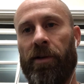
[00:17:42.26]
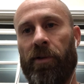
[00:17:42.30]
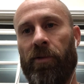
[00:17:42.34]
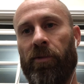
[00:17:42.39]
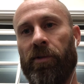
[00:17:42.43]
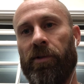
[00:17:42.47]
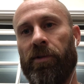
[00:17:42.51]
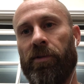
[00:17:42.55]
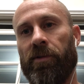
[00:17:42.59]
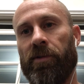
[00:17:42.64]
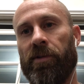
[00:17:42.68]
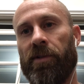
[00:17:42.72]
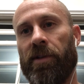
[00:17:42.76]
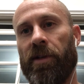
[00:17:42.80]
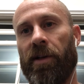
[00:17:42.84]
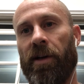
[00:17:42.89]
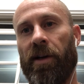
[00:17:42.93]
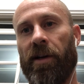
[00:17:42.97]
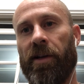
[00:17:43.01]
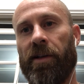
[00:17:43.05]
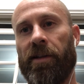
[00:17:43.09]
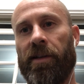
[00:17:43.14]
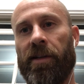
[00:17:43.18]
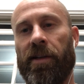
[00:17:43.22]
which
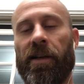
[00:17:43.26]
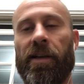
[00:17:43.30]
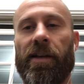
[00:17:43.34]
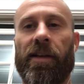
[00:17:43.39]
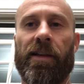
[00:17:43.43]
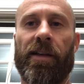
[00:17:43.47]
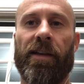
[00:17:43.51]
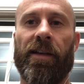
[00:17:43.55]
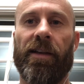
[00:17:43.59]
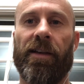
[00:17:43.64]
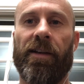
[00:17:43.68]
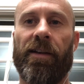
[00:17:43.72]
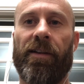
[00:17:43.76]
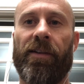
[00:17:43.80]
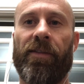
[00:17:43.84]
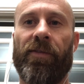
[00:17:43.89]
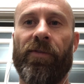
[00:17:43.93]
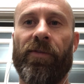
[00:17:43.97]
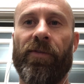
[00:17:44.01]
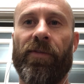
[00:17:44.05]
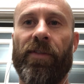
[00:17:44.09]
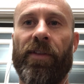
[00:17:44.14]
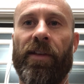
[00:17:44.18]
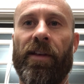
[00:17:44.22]
sucked.
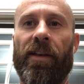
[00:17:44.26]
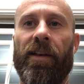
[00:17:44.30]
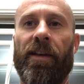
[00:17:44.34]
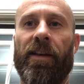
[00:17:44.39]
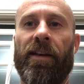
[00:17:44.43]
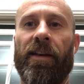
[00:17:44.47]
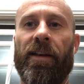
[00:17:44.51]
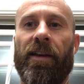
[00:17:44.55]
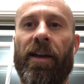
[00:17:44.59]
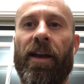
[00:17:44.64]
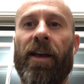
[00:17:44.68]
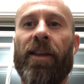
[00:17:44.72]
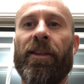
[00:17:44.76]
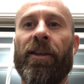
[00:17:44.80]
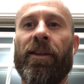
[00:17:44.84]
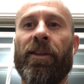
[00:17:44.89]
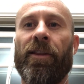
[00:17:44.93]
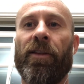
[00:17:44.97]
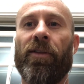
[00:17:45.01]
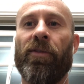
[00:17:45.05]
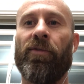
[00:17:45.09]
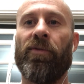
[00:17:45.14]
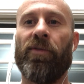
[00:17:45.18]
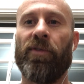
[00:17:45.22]
And
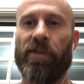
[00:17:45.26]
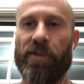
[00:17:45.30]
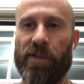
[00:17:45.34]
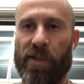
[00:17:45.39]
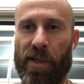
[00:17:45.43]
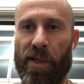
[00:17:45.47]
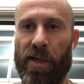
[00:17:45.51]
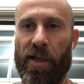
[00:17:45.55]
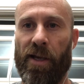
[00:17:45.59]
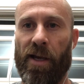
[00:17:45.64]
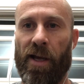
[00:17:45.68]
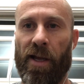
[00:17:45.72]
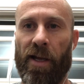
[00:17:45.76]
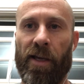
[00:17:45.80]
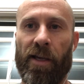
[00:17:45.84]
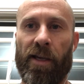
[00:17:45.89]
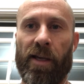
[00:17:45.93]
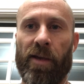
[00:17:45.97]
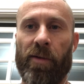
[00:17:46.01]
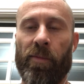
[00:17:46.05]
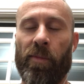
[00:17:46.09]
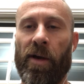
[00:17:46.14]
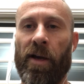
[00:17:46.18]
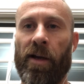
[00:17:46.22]
then the fatigue kind of
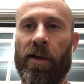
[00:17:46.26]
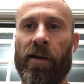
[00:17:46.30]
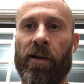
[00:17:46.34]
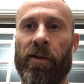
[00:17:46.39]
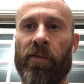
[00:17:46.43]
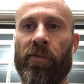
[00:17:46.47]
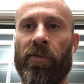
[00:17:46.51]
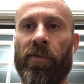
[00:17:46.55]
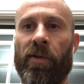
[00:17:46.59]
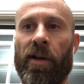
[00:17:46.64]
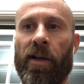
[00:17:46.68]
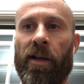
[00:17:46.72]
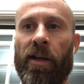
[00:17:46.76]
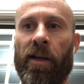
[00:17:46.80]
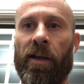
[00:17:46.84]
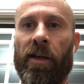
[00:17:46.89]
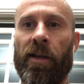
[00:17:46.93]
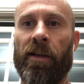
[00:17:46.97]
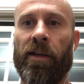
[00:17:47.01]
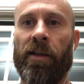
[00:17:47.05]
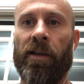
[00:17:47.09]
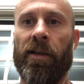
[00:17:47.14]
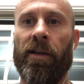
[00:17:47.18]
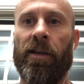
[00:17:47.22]
came back on
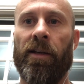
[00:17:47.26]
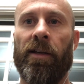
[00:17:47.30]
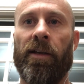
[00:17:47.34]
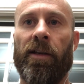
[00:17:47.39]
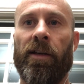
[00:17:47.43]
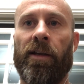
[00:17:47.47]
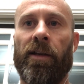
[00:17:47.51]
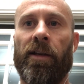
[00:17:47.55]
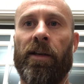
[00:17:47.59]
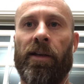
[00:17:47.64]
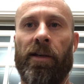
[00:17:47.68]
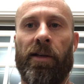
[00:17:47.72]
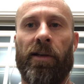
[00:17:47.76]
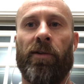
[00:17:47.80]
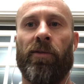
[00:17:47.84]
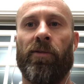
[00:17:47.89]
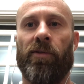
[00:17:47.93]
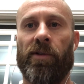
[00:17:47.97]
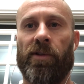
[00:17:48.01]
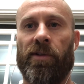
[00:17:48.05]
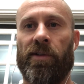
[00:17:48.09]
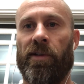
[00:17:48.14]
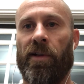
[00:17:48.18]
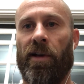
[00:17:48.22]
Friday,
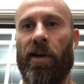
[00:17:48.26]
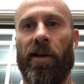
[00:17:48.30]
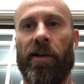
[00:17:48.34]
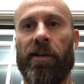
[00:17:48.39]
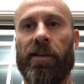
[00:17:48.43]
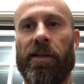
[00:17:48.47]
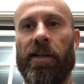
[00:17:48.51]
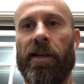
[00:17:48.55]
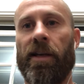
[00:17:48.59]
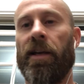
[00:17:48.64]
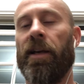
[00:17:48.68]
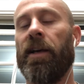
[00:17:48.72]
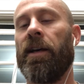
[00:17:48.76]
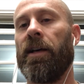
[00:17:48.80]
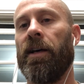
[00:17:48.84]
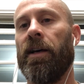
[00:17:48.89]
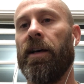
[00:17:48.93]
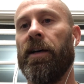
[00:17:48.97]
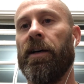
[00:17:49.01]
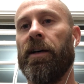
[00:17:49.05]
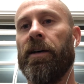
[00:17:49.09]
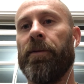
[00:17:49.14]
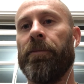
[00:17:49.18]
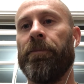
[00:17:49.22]
which sucked.
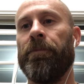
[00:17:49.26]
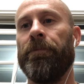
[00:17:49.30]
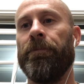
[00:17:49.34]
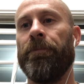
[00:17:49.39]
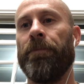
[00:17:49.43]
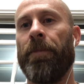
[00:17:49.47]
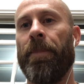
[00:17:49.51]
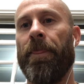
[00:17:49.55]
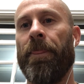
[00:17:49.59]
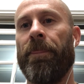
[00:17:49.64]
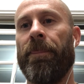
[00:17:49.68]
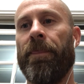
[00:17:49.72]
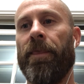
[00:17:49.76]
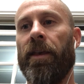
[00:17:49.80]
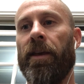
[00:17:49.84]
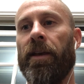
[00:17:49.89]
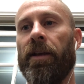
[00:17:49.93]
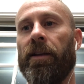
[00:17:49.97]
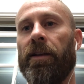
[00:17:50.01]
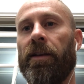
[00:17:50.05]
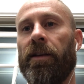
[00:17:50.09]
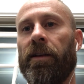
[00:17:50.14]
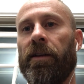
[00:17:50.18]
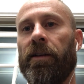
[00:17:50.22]

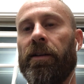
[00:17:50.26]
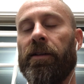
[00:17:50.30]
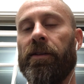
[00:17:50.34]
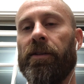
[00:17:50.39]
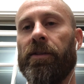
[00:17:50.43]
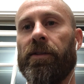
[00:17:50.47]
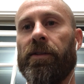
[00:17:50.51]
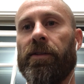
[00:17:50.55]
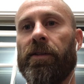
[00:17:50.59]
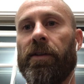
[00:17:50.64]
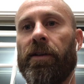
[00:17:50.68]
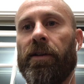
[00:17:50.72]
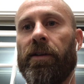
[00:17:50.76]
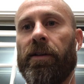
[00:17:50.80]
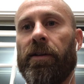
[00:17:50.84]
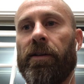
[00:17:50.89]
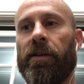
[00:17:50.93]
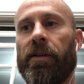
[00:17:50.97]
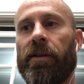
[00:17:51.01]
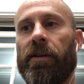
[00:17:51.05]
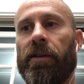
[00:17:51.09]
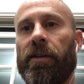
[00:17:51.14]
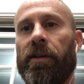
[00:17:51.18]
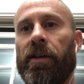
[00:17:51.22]
It
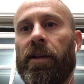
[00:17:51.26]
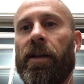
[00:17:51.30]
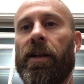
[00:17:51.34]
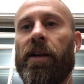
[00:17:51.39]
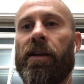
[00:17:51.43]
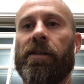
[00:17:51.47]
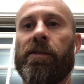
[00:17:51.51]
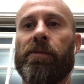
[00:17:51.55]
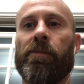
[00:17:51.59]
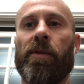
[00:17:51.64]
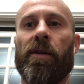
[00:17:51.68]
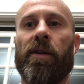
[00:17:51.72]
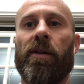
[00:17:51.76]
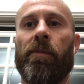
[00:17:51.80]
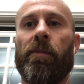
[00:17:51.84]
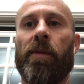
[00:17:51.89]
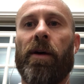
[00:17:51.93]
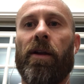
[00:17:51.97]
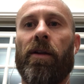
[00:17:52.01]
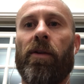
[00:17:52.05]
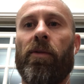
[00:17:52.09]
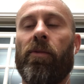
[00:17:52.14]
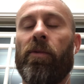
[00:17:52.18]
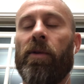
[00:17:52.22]
has been
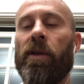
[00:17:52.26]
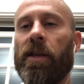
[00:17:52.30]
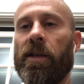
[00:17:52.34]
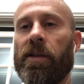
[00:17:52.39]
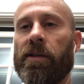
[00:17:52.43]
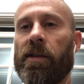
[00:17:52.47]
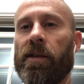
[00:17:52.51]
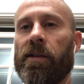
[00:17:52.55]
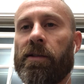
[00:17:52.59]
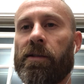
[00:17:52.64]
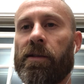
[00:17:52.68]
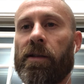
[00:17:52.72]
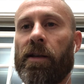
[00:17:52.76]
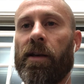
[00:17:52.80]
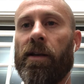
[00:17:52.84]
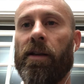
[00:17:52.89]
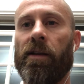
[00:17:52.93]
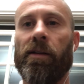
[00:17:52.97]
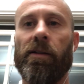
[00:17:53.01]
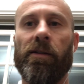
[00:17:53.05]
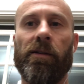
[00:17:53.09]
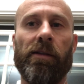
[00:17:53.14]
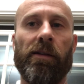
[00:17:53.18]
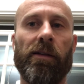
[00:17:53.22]
about a week since
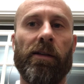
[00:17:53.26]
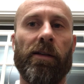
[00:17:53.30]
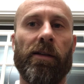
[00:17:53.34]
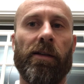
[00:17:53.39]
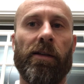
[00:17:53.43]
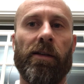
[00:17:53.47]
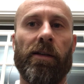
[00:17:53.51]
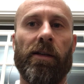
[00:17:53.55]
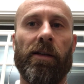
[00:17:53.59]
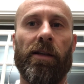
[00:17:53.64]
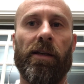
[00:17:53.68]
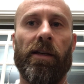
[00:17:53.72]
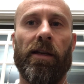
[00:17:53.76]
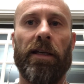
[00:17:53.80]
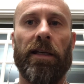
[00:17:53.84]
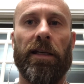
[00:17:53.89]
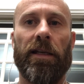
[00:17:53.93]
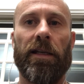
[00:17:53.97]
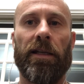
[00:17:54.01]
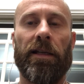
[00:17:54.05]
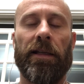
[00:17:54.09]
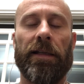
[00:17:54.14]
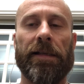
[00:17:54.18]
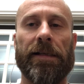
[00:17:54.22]
then,
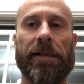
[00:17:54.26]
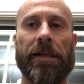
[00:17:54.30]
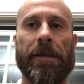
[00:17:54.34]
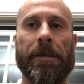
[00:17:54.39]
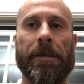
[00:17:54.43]
and